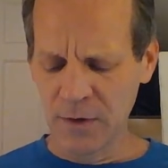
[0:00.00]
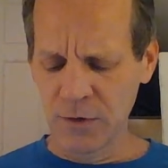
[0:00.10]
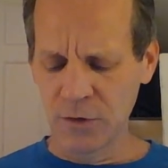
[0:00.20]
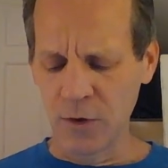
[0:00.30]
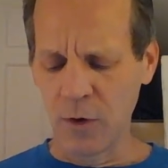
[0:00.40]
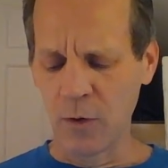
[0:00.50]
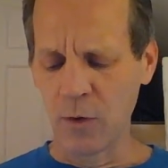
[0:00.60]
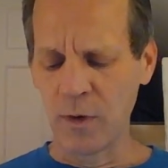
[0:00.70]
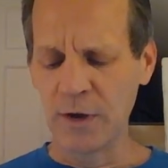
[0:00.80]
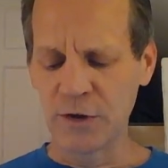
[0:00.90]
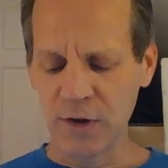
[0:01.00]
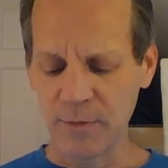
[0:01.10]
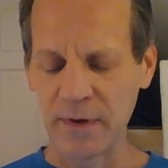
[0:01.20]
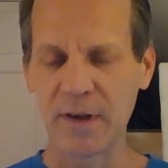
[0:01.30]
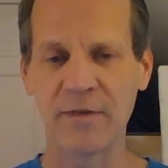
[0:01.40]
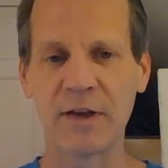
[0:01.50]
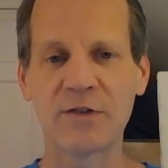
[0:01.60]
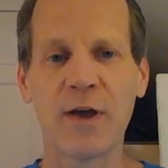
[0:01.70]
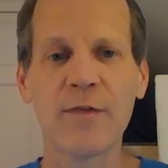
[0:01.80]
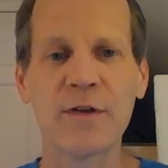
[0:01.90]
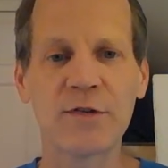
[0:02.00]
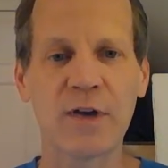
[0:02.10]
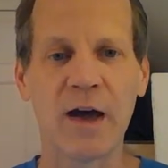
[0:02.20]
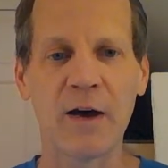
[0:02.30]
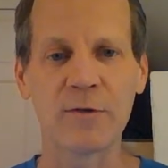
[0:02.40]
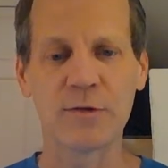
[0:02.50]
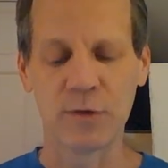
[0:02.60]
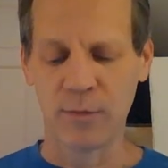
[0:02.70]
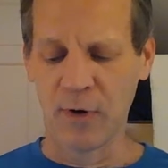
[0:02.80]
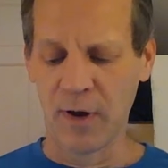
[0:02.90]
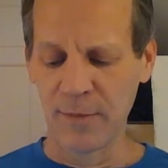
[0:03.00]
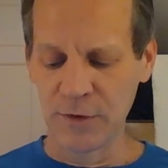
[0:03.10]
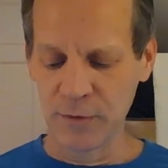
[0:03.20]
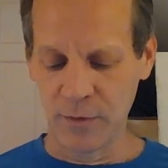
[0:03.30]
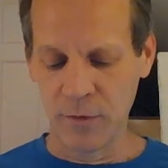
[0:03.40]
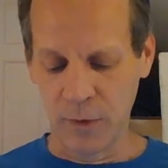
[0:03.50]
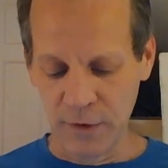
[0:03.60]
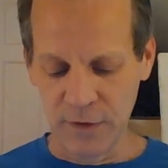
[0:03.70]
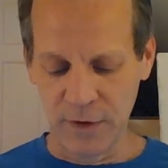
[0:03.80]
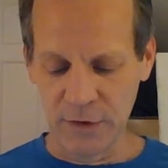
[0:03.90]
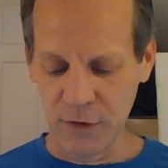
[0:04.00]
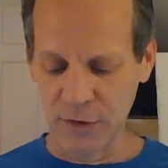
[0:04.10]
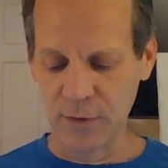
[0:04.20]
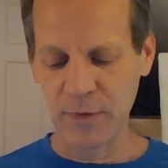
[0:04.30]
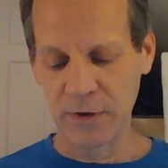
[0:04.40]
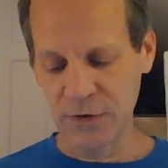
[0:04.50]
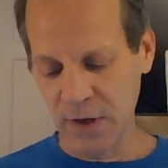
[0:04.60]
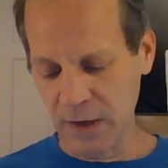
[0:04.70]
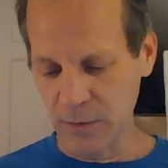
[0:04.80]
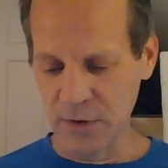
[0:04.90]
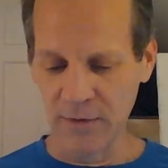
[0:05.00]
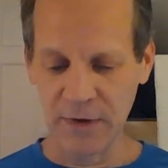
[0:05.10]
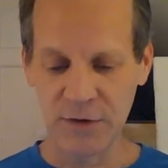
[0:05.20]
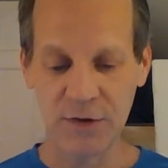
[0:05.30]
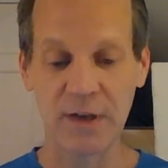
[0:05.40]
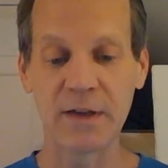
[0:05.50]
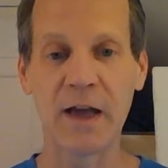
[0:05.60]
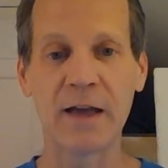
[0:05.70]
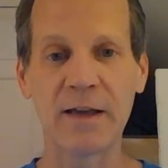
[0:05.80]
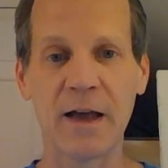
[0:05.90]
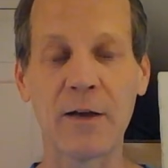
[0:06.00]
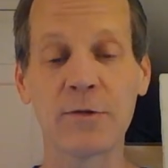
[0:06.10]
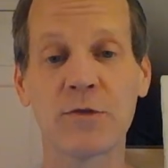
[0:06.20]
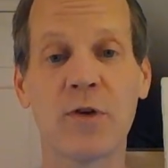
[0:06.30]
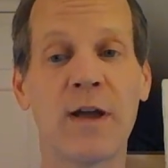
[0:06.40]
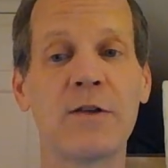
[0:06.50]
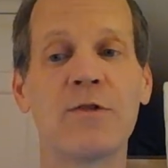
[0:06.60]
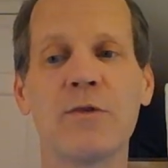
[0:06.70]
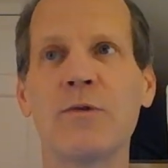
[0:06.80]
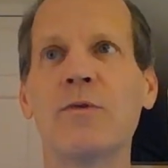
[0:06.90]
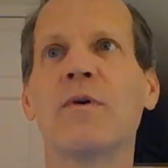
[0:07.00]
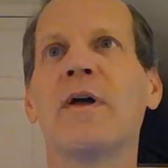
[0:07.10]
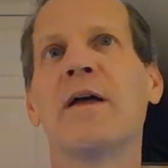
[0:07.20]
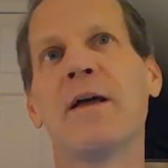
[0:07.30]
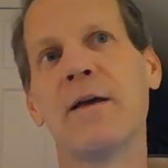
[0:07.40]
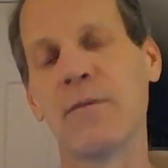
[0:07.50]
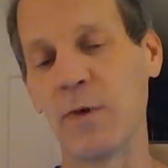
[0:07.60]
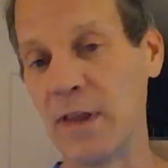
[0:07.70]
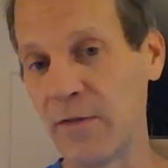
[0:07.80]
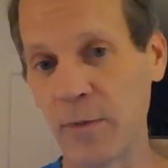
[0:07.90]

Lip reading: So he should have been giving his healthiest cows to the Brahmins, according to this system, but instead he was giving his sick and dying cows, trying to relieve